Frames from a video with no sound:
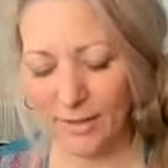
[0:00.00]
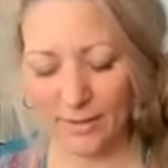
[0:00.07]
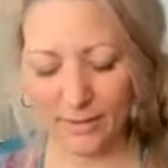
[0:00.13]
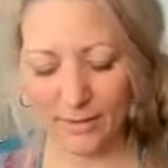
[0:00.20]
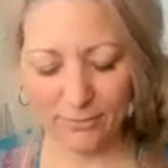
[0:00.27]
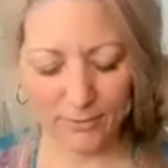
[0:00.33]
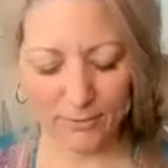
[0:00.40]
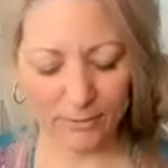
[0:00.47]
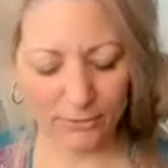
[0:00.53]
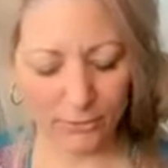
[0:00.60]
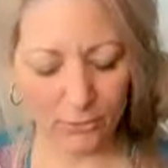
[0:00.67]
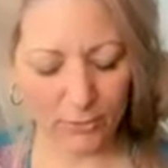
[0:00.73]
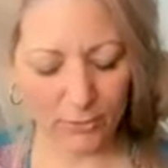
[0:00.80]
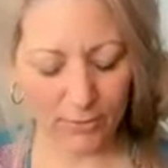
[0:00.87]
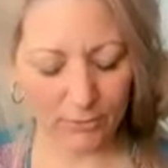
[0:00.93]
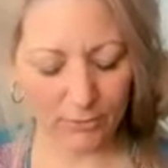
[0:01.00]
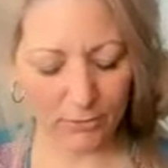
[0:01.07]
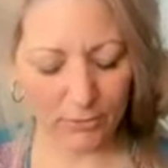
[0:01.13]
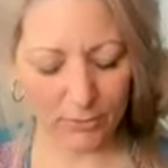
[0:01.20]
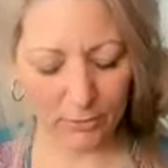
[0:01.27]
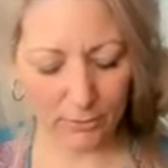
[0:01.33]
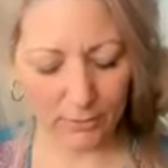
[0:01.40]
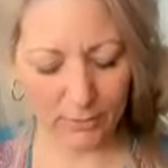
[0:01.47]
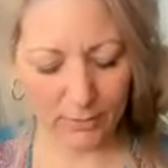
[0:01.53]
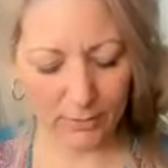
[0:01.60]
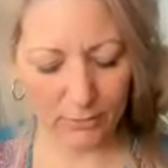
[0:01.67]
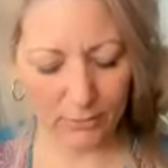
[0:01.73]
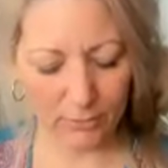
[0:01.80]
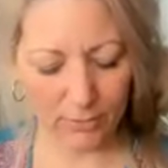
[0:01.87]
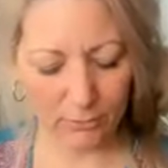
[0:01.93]
And I feel like you're going to have to deal with
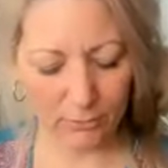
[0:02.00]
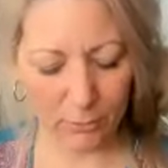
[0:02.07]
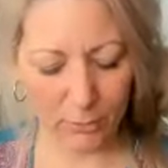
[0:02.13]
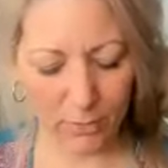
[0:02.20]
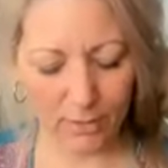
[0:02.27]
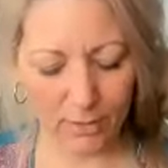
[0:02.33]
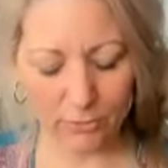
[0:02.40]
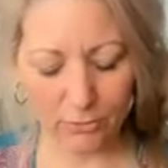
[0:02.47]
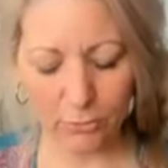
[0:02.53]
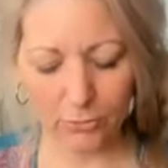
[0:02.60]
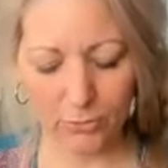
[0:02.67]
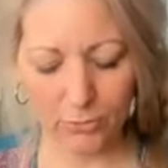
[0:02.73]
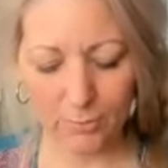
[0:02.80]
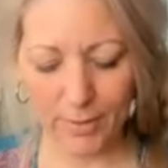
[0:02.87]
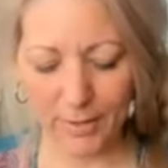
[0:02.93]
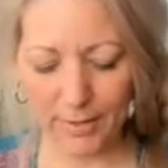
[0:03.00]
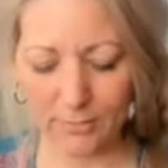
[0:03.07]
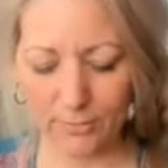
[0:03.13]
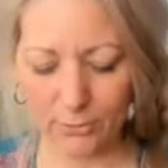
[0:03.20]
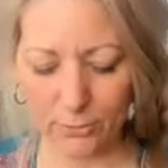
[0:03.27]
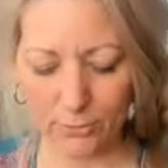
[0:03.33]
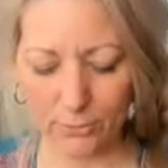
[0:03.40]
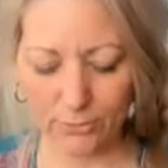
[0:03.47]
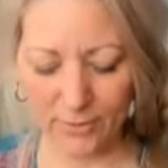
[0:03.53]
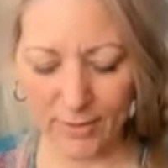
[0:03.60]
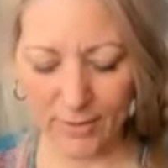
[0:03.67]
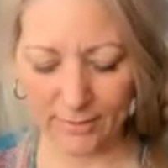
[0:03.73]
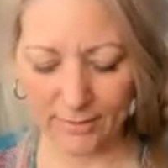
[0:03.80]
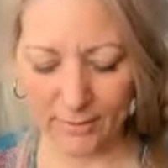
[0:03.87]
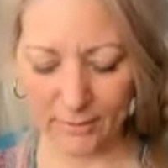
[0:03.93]
it. You're going to have to walk through some pain stories to
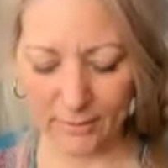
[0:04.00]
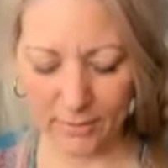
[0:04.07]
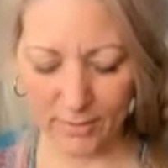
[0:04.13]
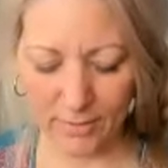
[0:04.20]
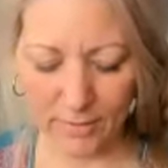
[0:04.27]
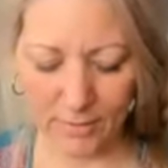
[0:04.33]
get there.